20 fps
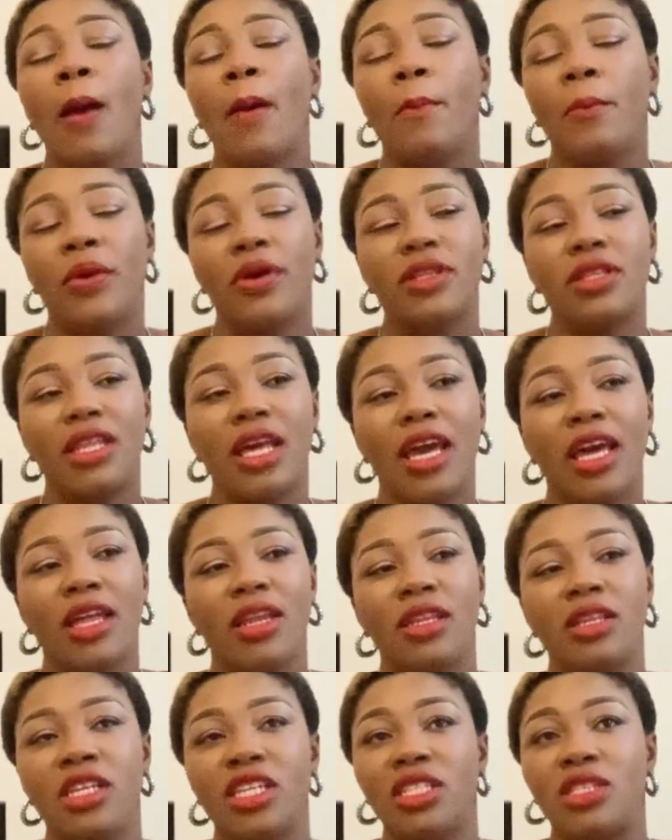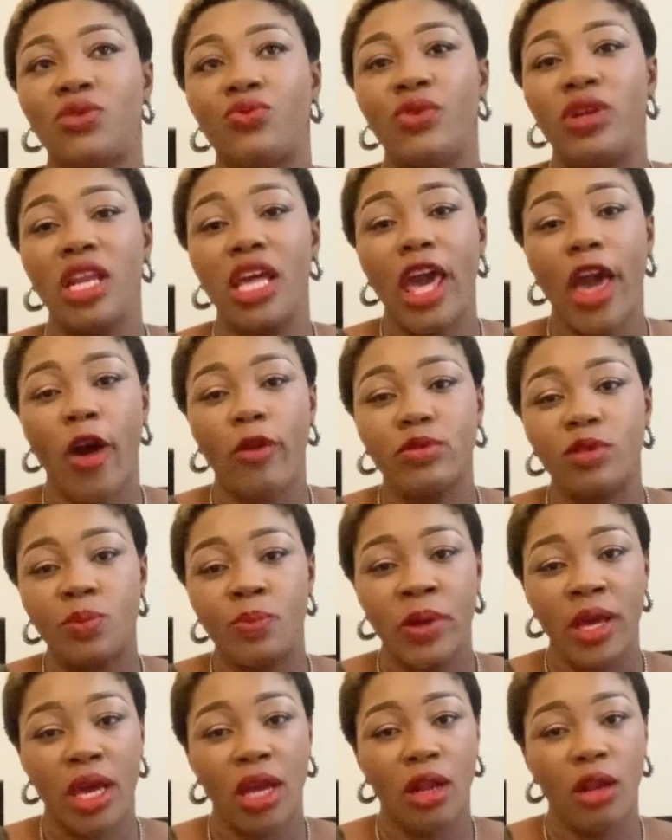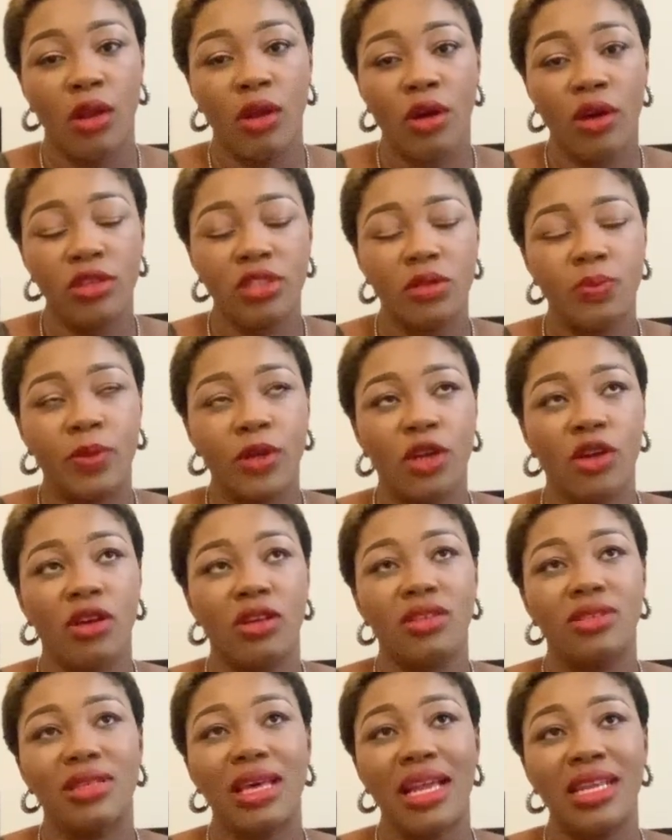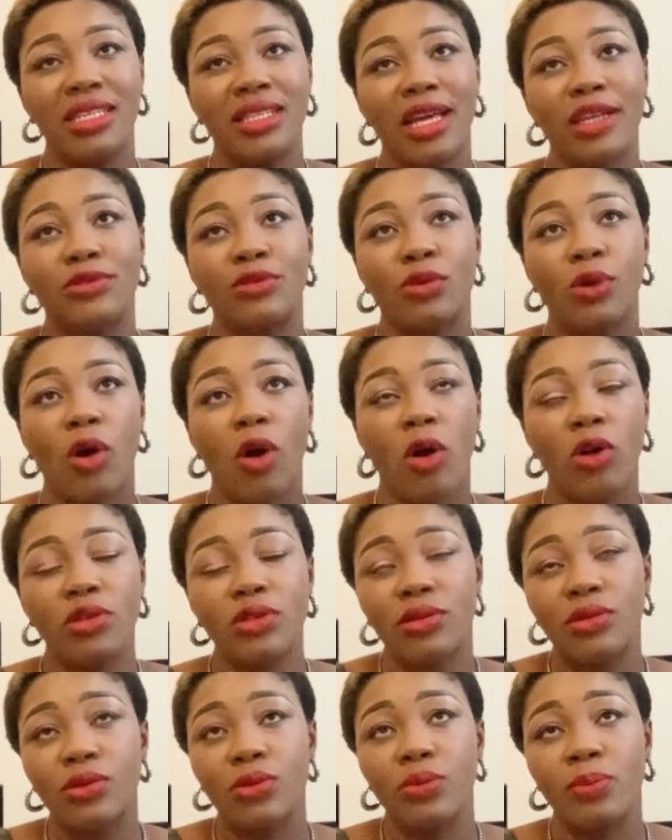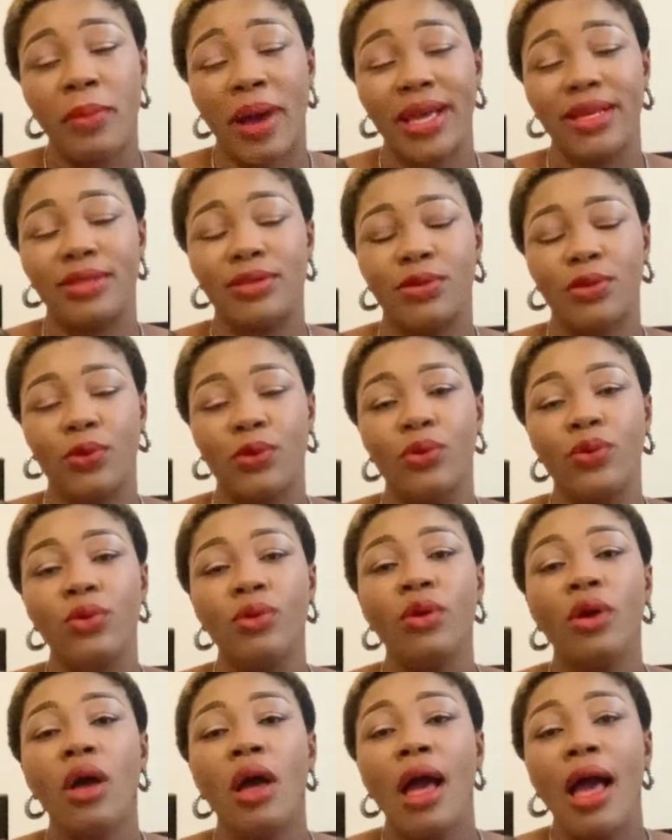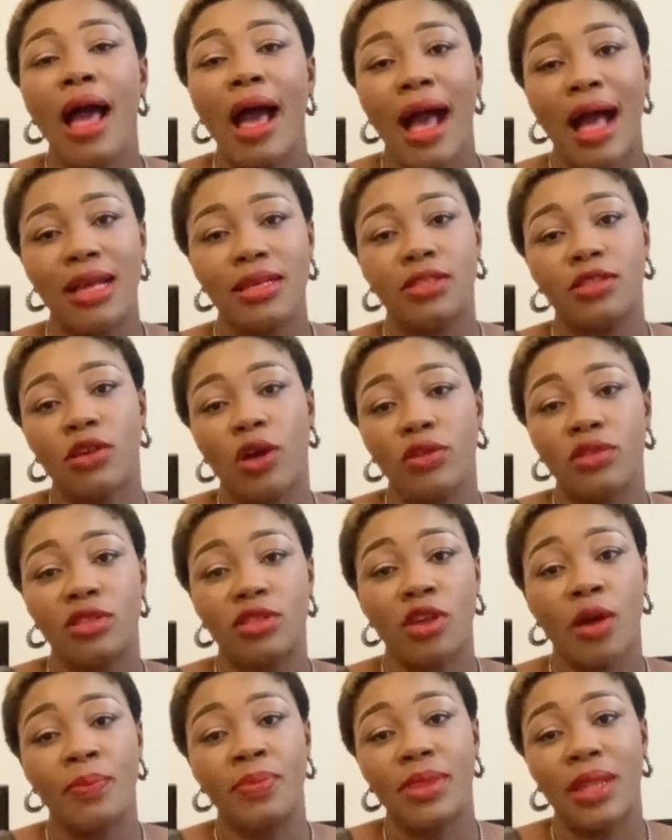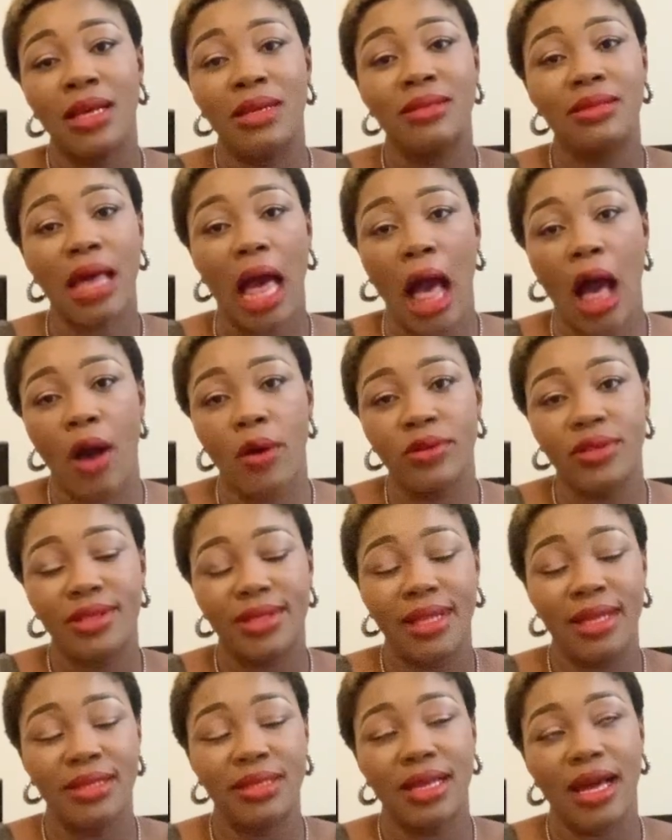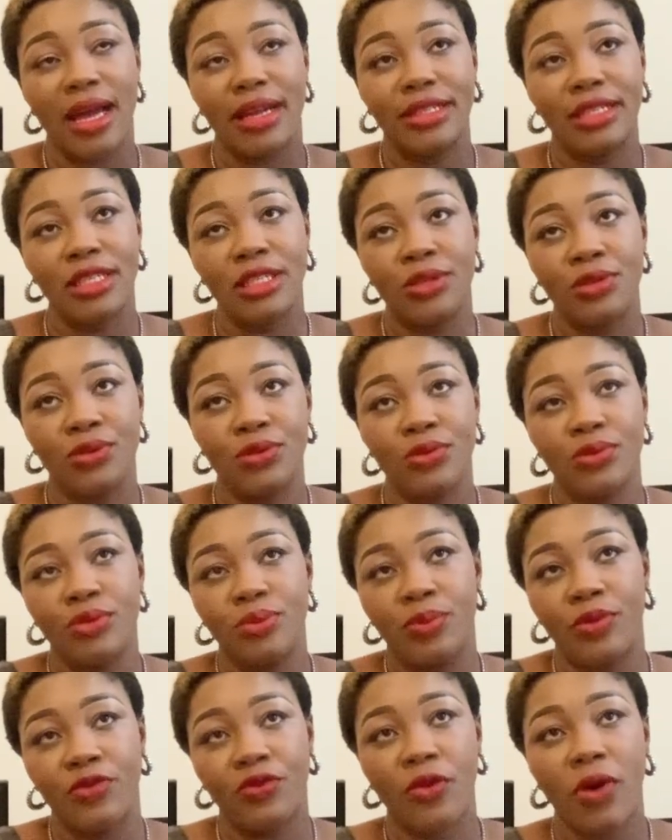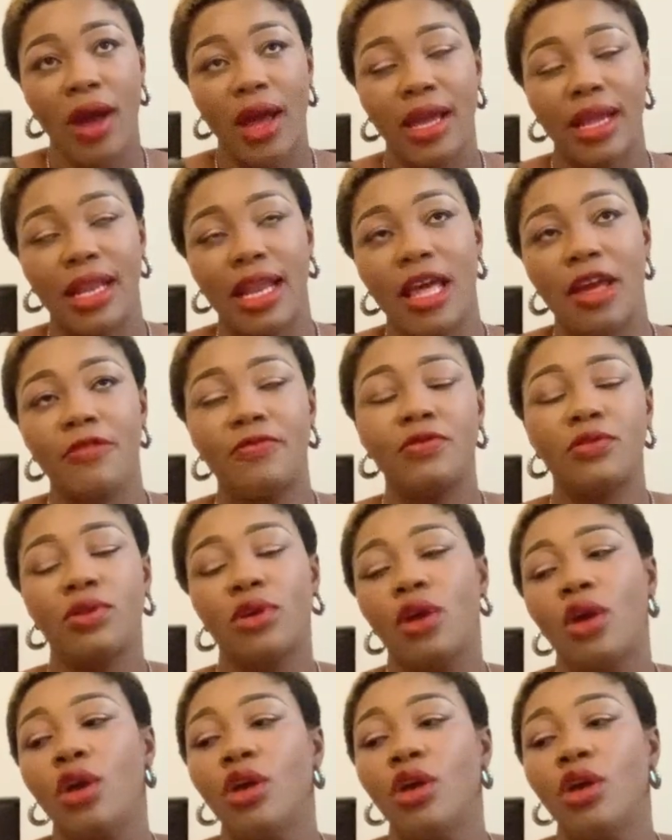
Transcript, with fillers: But then it's really helped me a lot because I needed to call my school and sort some things out, things I didn't do before I left.